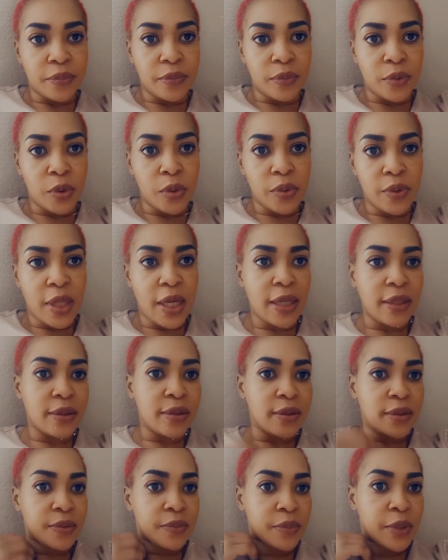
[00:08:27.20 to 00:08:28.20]
do
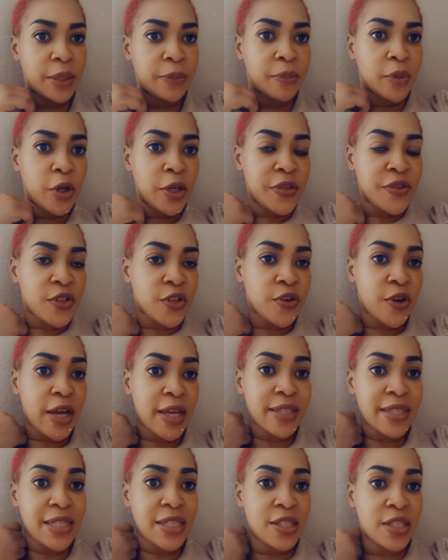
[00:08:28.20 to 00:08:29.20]
that and
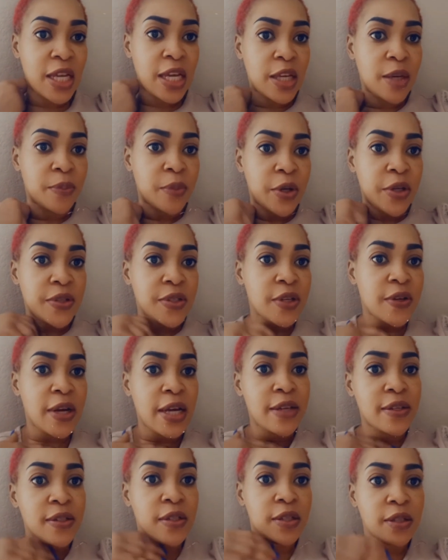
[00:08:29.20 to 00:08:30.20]
moisturize. Each time you
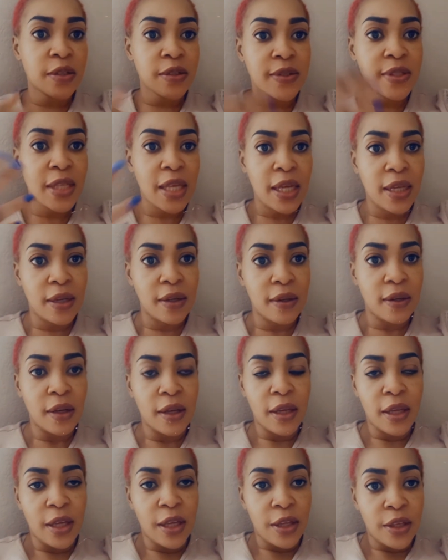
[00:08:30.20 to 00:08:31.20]
moisturize your skin,
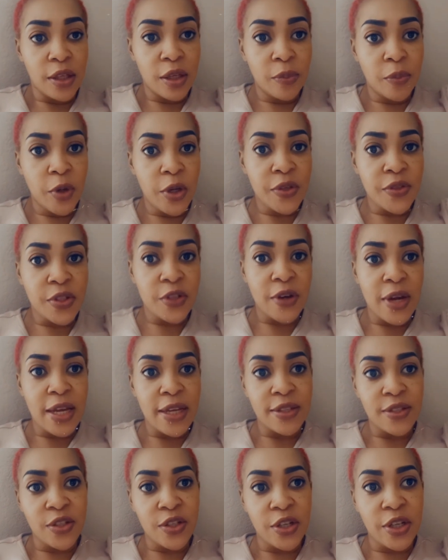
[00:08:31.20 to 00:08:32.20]
you
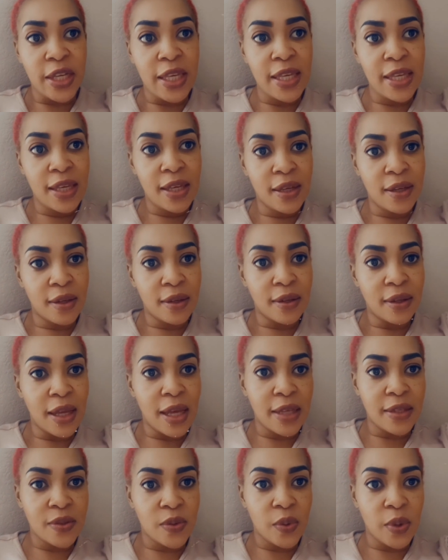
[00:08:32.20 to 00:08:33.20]
moisturize your heel
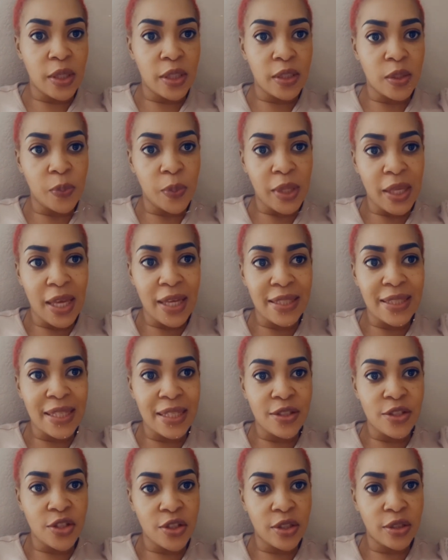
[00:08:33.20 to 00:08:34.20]
as well. So pay
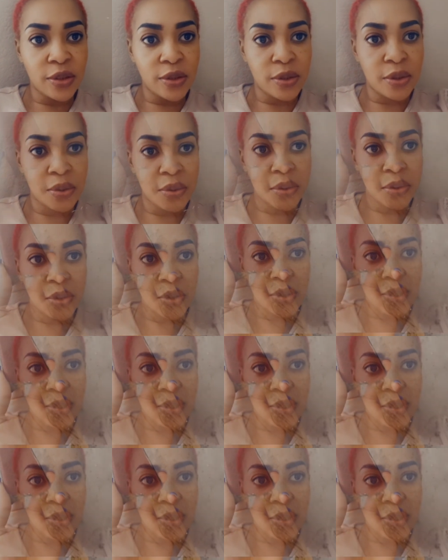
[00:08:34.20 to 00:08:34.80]
attention to